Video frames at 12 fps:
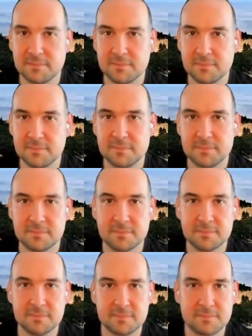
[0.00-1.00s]

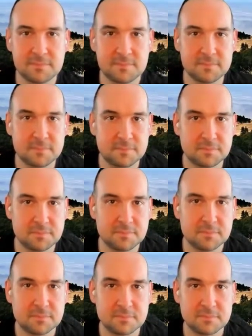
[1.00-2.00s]

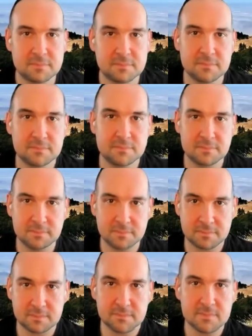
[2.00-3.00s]

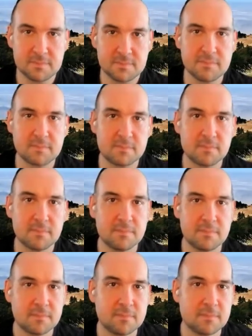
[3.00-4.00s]

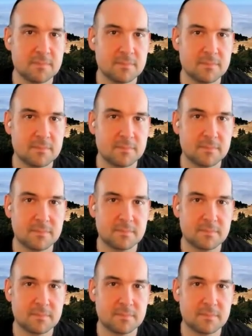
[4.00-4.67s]
The person shown says nothing.